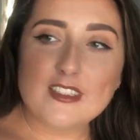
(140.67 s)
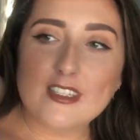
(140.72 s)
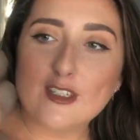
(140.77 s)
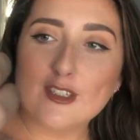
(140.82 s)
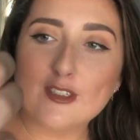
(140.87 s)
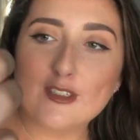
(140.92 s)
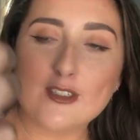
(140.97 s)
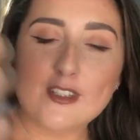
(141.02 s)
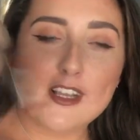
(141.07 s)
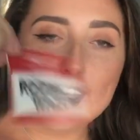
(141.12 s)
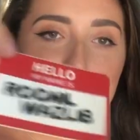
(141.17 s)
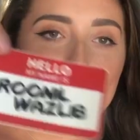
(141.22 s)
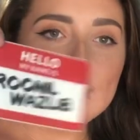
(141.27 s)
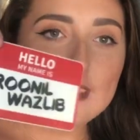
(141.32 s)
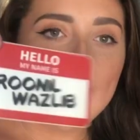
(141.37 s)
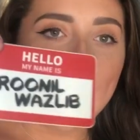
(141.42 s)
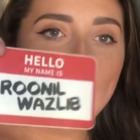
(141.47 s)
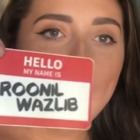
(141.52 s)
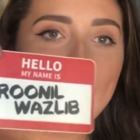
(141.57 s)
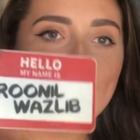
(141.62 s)
That's a
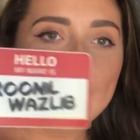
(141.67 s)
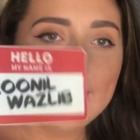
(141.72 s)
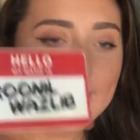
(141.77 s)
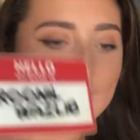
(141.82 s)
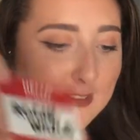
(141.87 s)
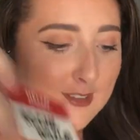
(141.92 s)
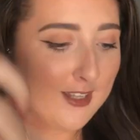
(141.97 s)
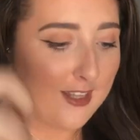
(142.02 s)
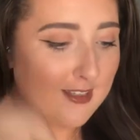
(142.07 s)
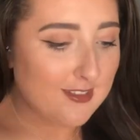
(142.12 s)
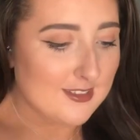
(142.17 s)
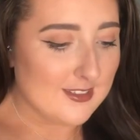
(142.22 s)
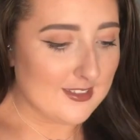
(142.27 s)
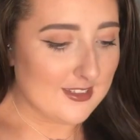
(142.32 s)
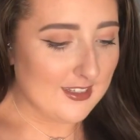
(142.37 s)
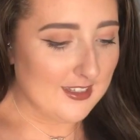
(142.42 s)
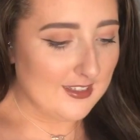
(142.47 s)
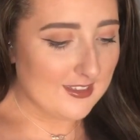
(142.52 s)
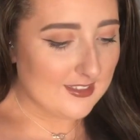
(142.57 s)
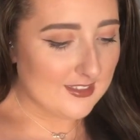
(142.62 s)
sticker, so that's
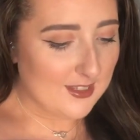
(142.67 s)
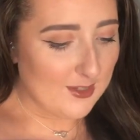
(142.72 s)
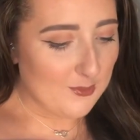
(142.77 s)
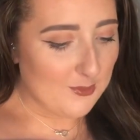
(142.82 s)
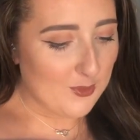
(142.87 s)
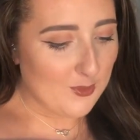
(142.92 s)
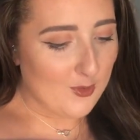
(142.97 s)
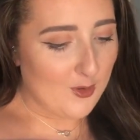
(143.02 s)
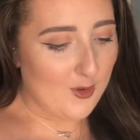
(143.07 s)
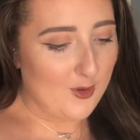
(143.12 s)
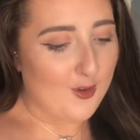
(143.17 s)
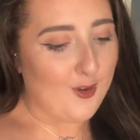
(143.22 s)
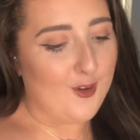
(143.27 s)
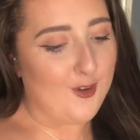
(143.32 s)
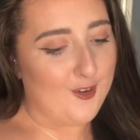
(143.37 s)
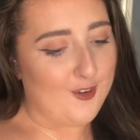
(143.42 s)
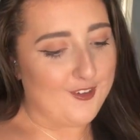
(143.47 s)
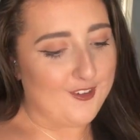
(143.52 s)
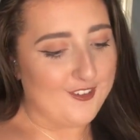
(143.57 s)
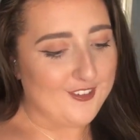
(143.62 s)
nice. And then we've got,
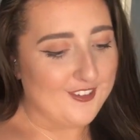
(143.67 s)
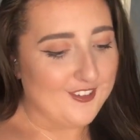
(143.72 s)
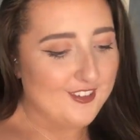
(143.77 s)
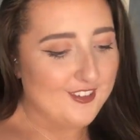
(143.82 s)
oh,